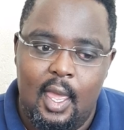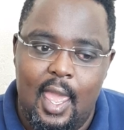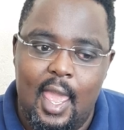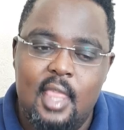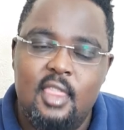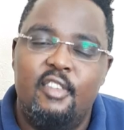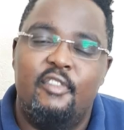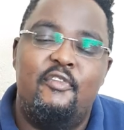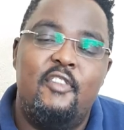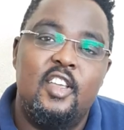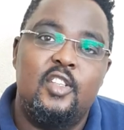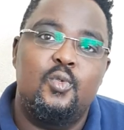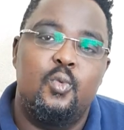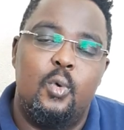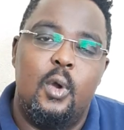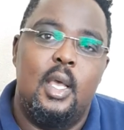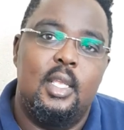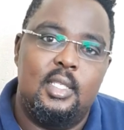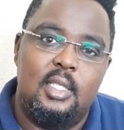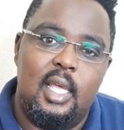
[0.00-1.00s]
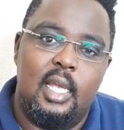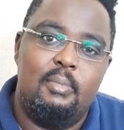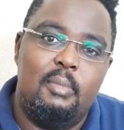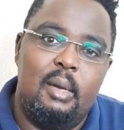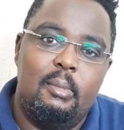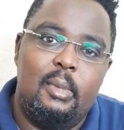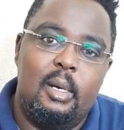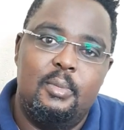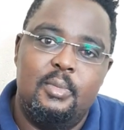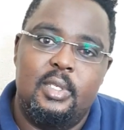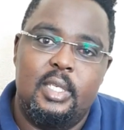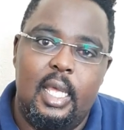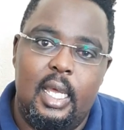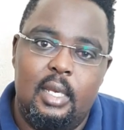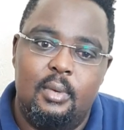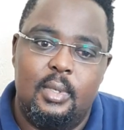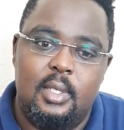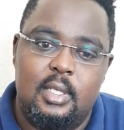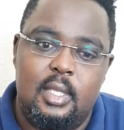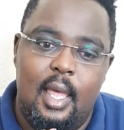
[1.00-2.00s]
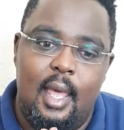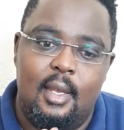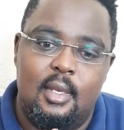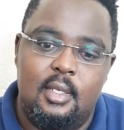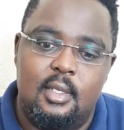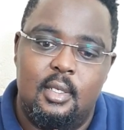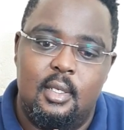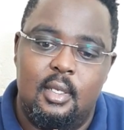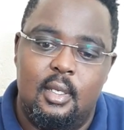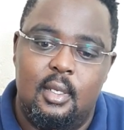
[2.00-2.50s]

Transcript: And the first words that my mom said was that,